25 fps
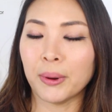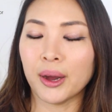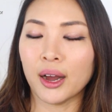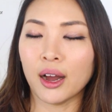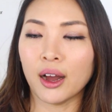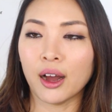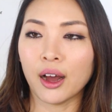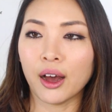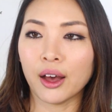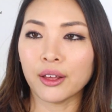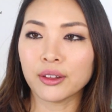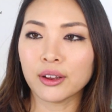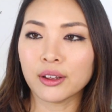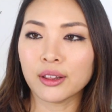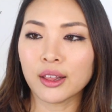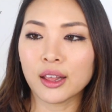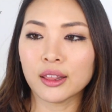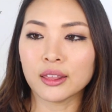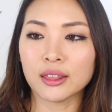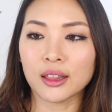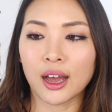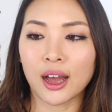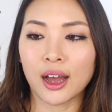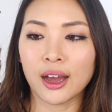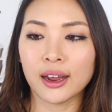But other
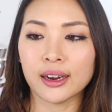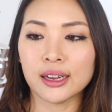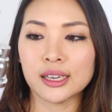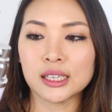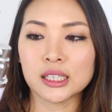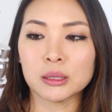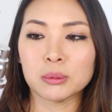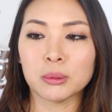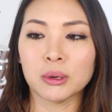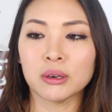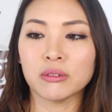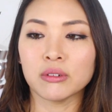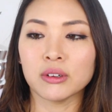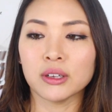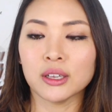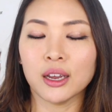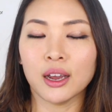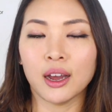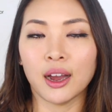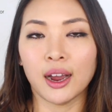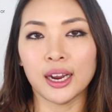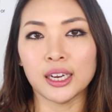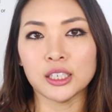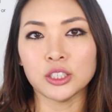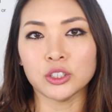than that, it's been really
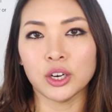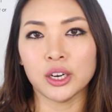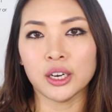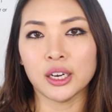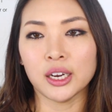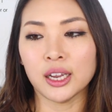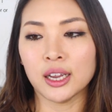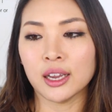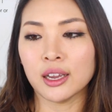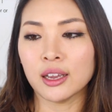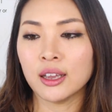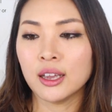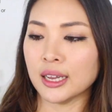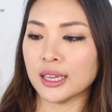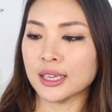hydrating.